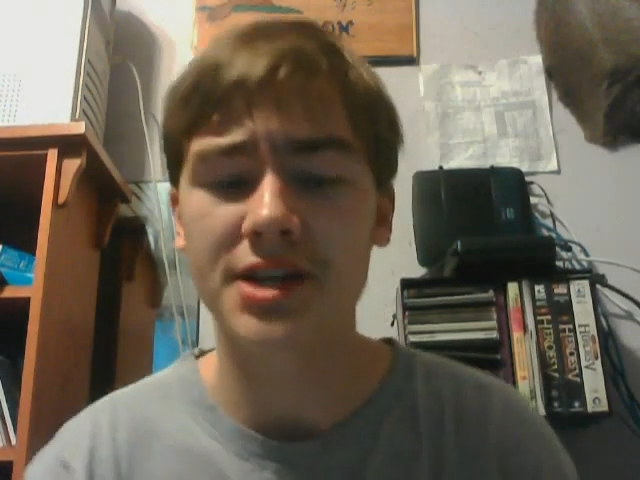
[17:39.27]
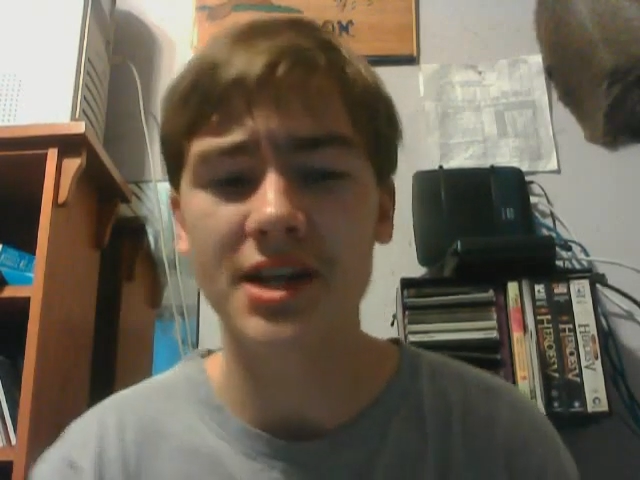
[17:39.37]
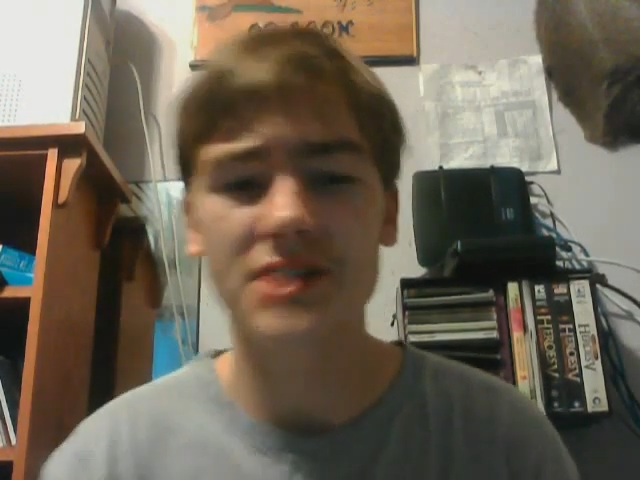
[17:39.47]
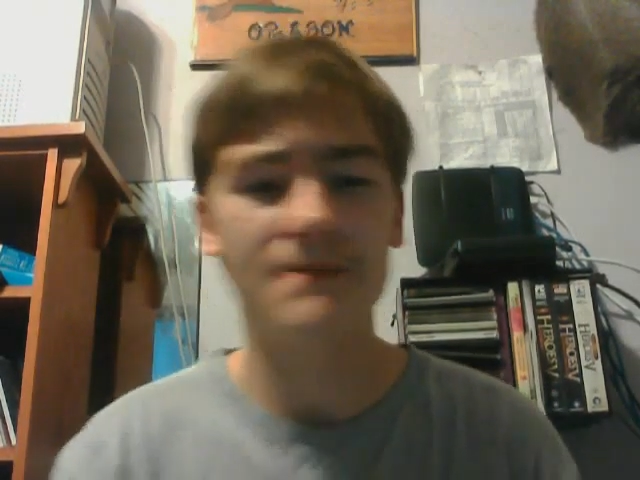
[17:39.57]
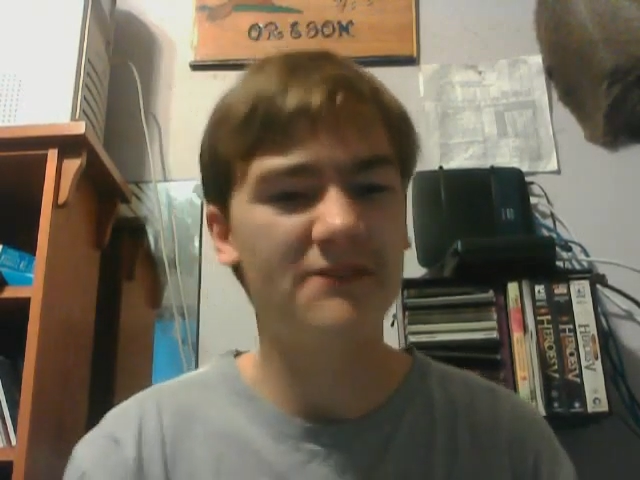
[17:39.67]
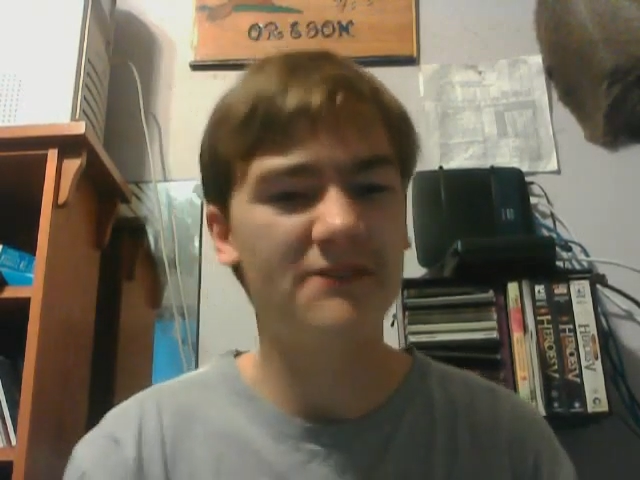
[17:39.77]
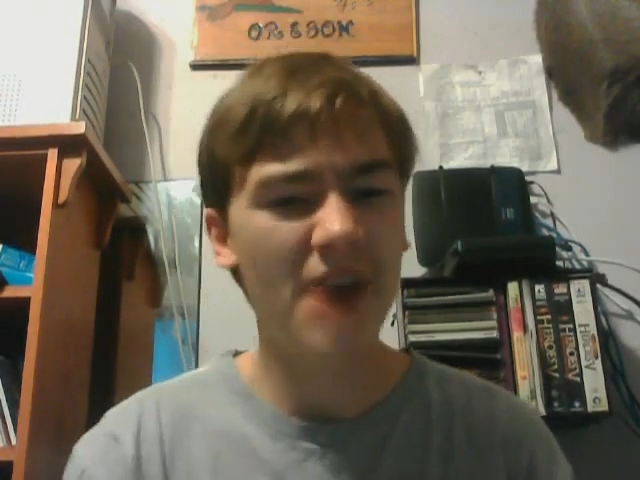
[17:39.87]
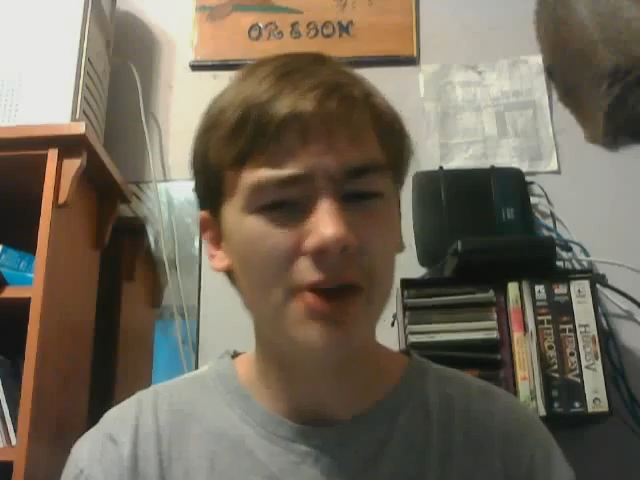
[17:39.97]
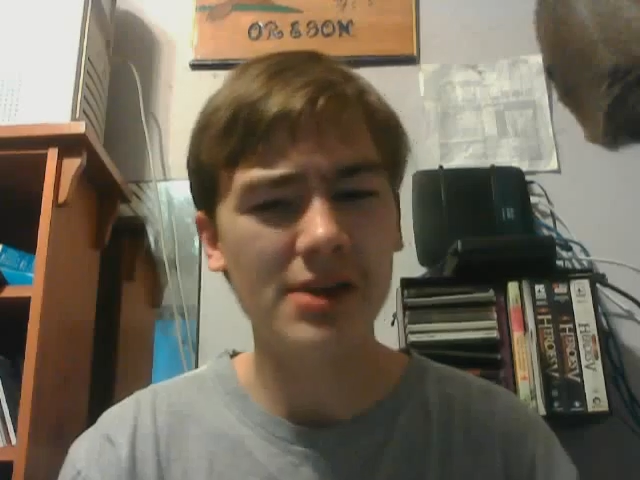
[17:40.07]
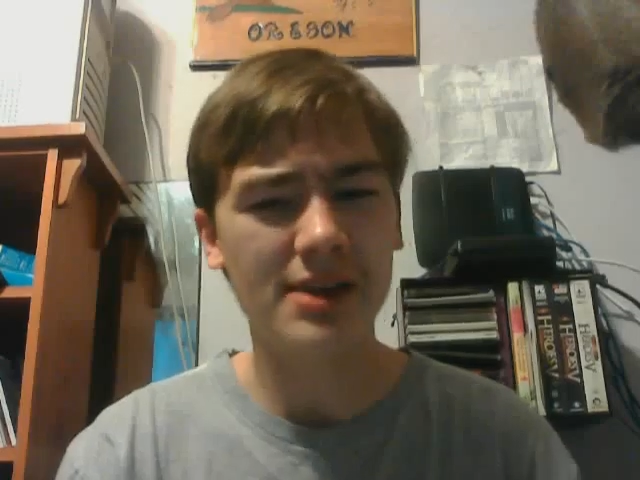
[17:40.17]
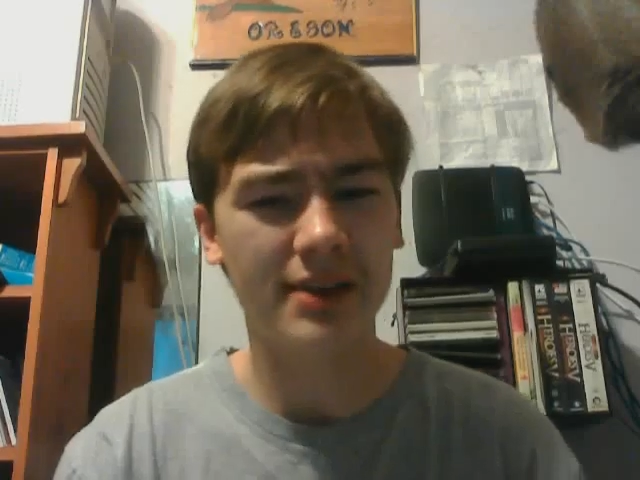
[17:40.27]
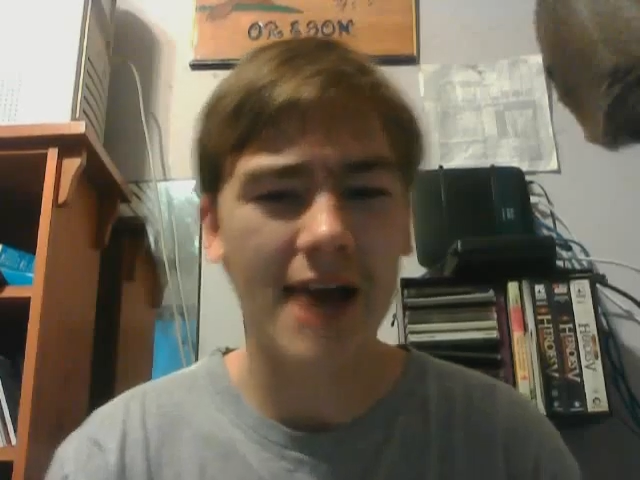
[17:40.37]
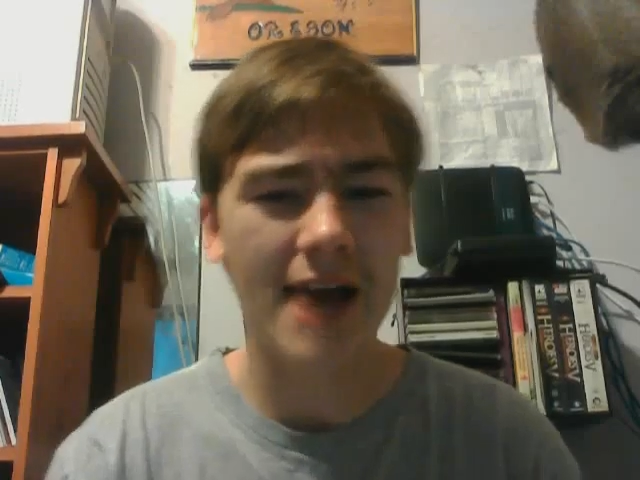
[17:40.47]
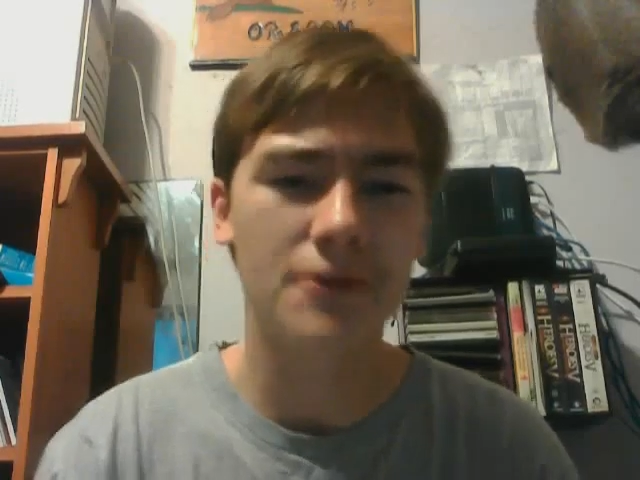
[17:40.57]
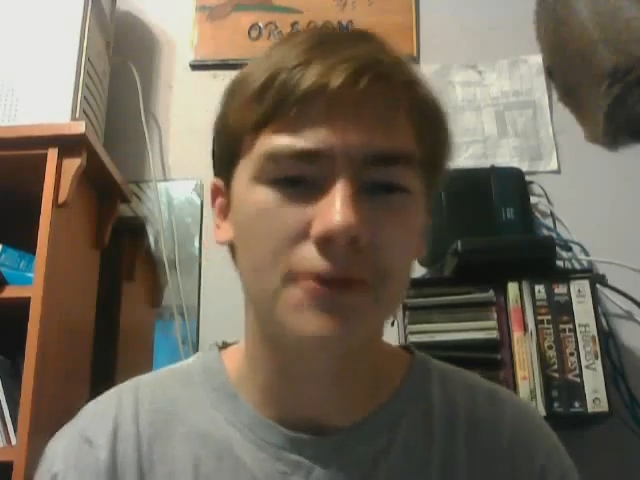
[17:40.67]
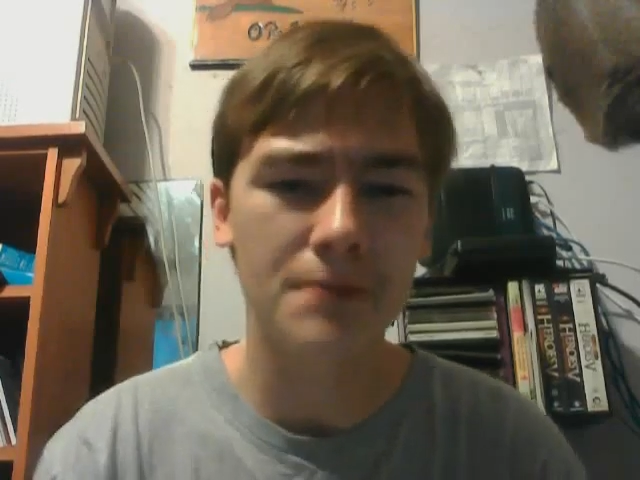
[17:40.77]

And it's very glad for